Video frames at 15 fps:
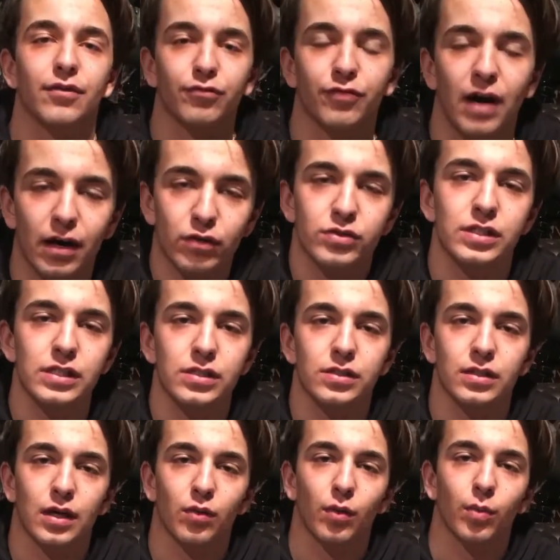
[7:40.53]
and final
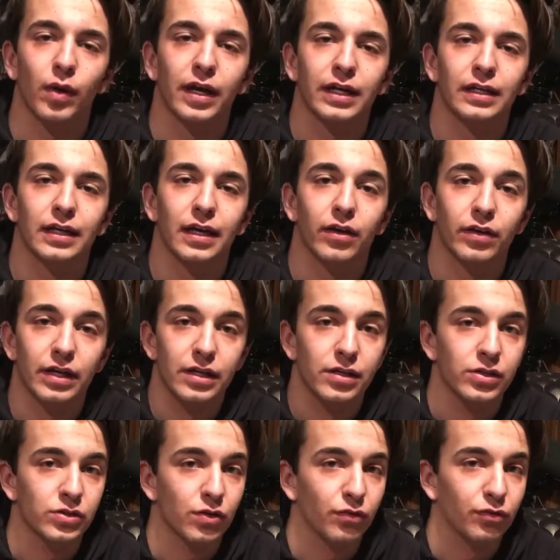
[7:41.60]
season that we're breaking down
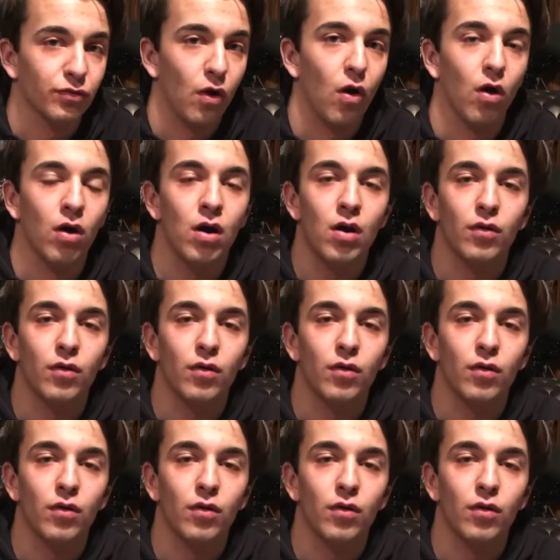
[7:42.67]
is fall.